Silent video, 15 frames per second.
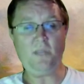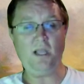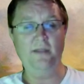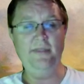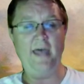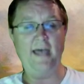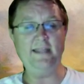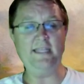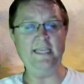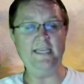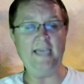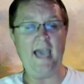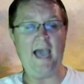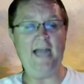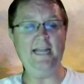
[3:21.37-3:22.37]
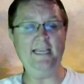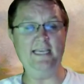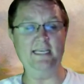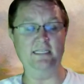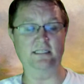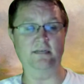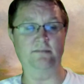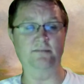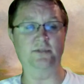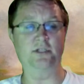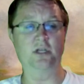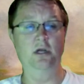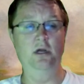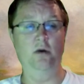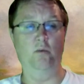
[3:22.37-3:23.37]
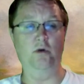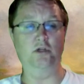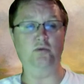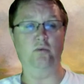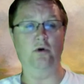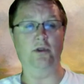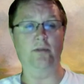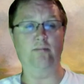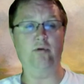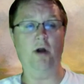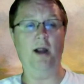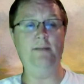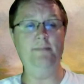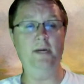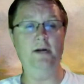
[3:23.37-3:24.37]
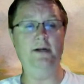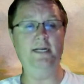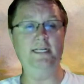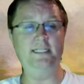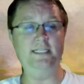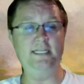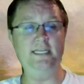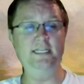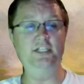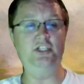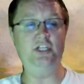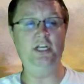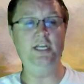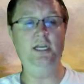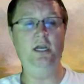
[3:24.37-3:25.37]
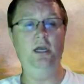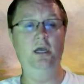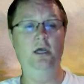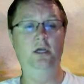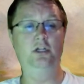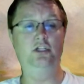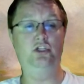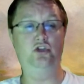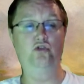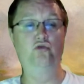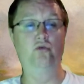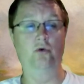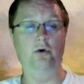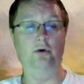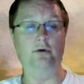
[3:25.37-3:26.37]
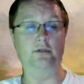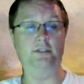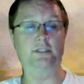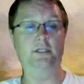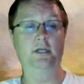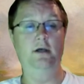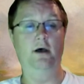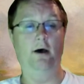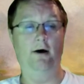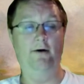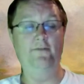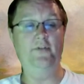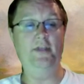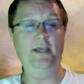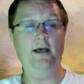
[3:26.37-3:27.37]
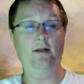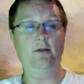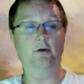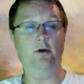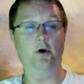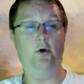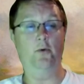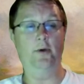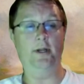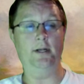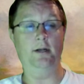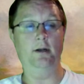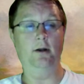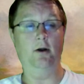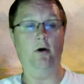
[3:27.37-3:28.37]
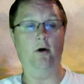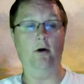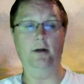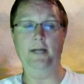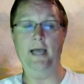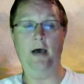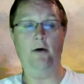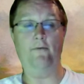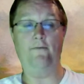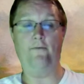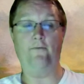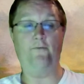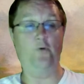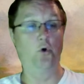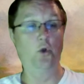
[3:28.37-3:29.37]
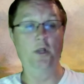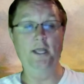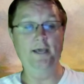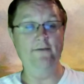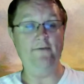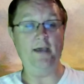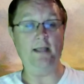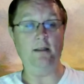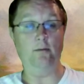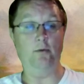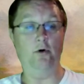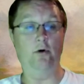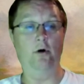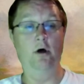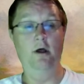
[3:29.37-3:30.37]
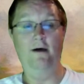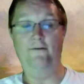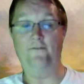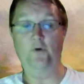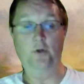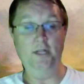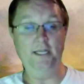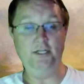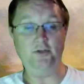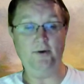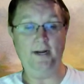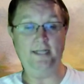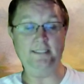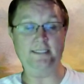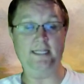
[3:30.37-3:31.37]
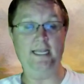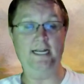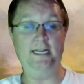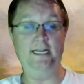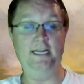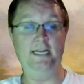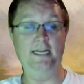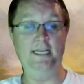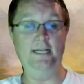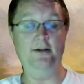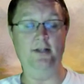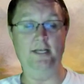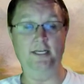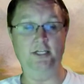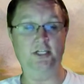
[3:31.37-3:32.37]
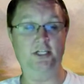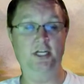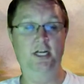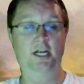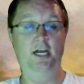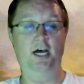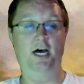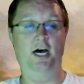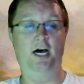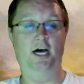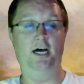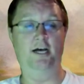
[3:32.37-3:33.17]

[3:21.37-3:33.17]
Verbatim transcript: that the catechisms which were the primary teaching tools of the Elu Cohen, are now fully available, fully translated in English. Uh,